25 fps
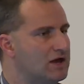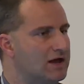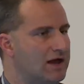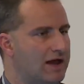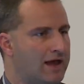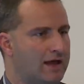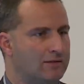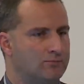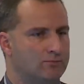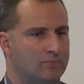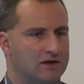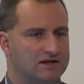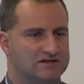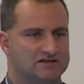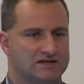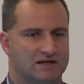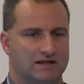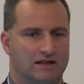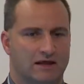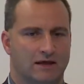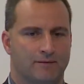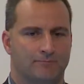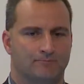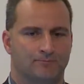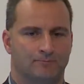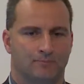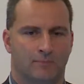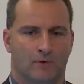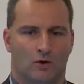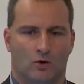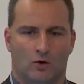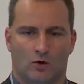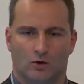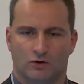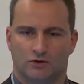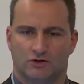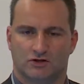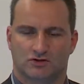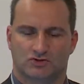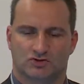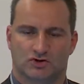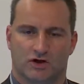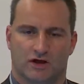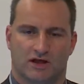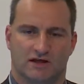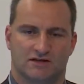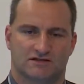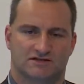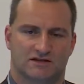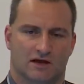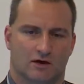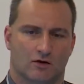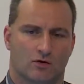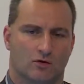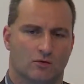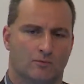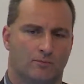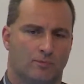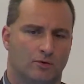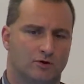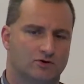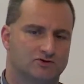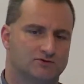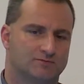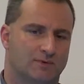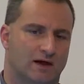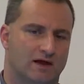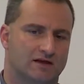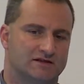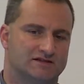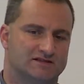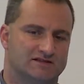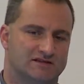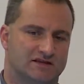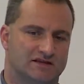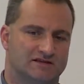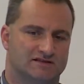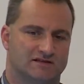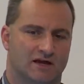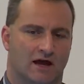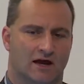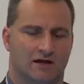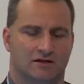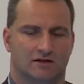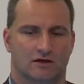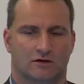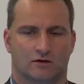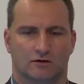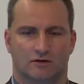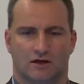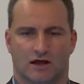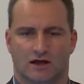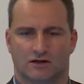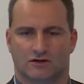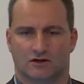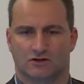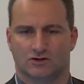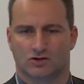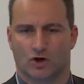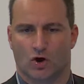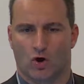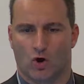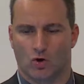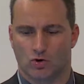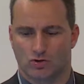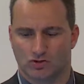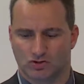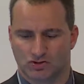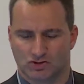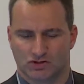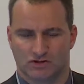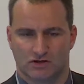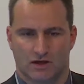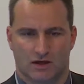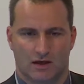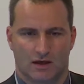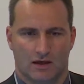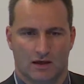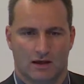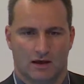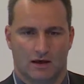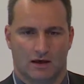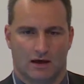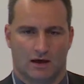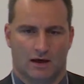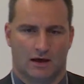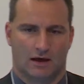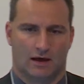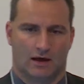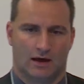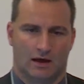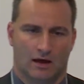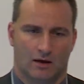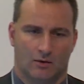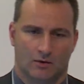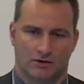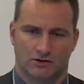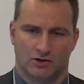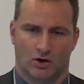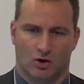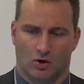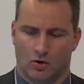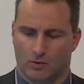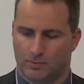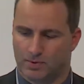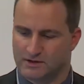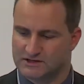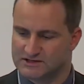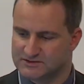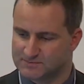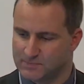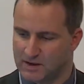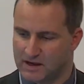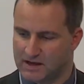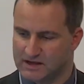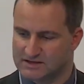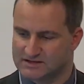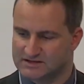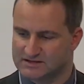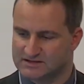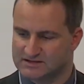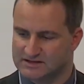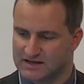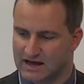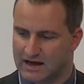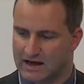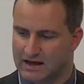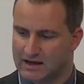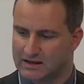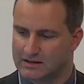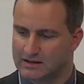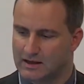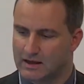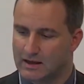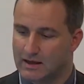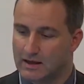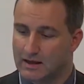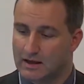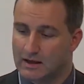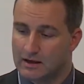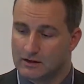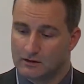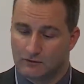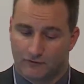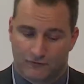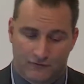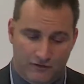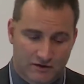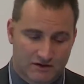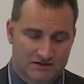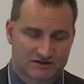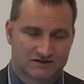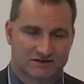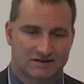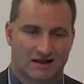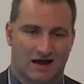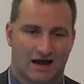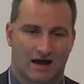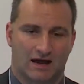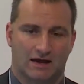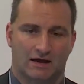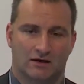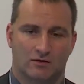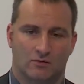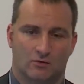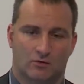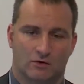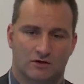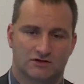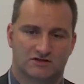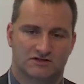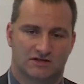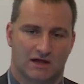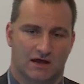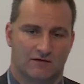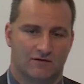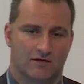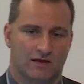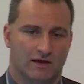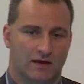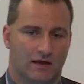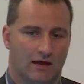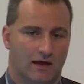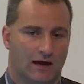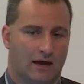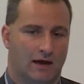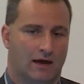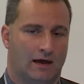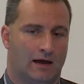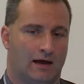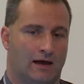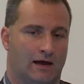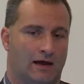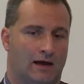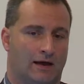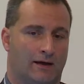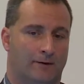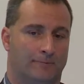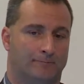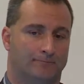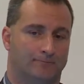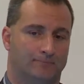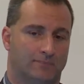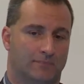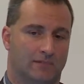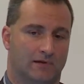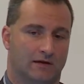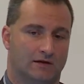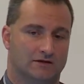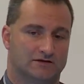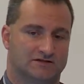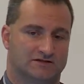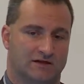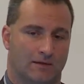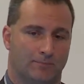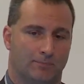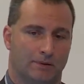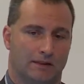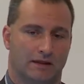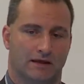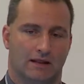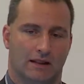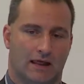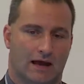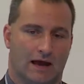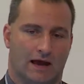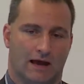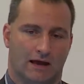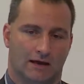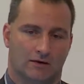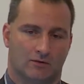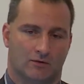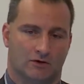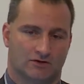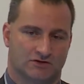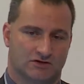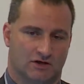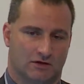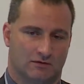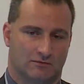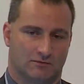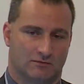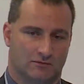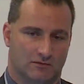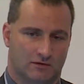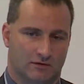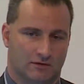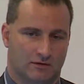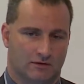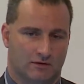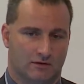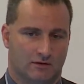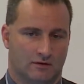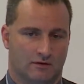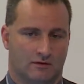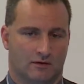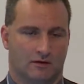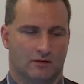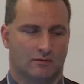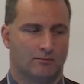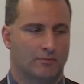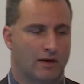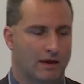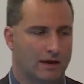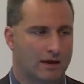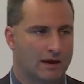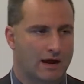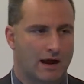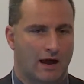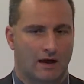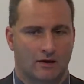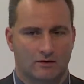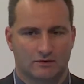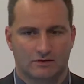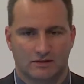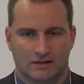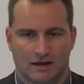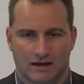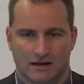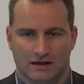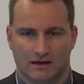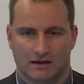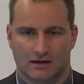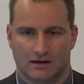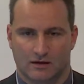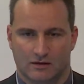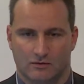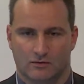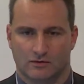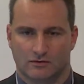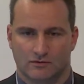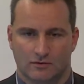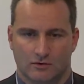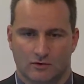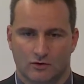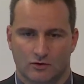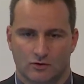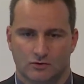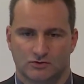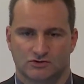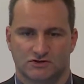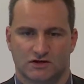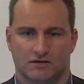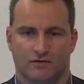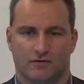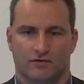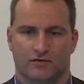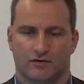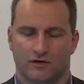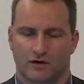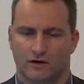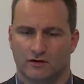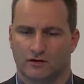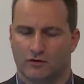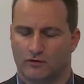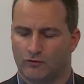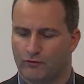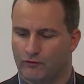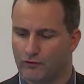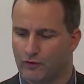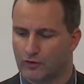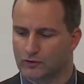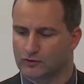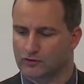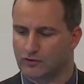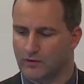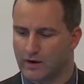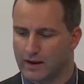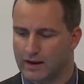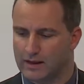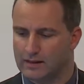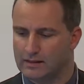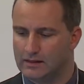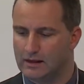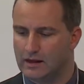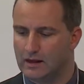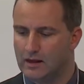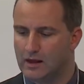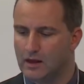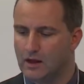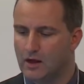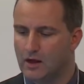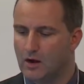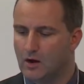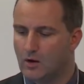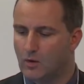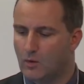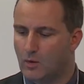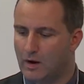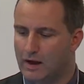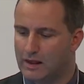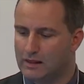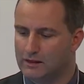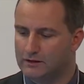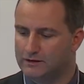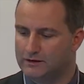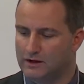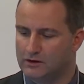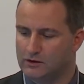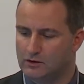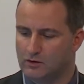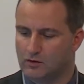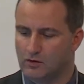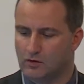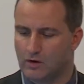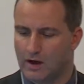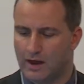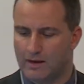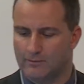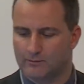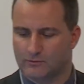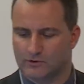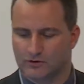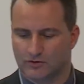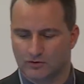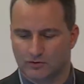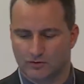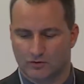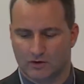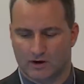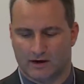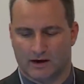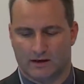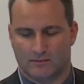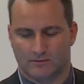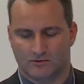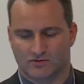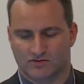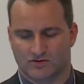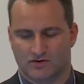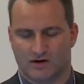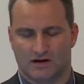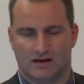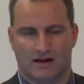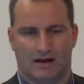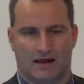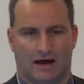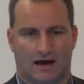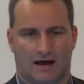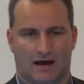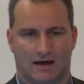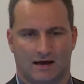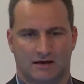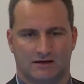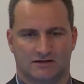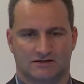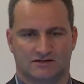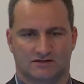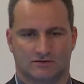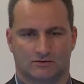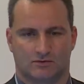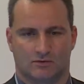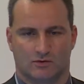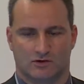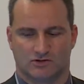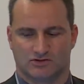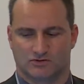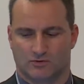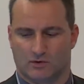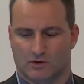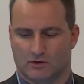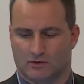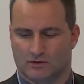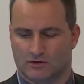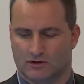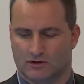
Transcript: uh, and basically all the trains are composed by six articulated coaches uh, with the open space inside. The first line was having um, the supply line was uh, by ground, like we were using third and fourth rail, while the new M2 and M3 lines, which were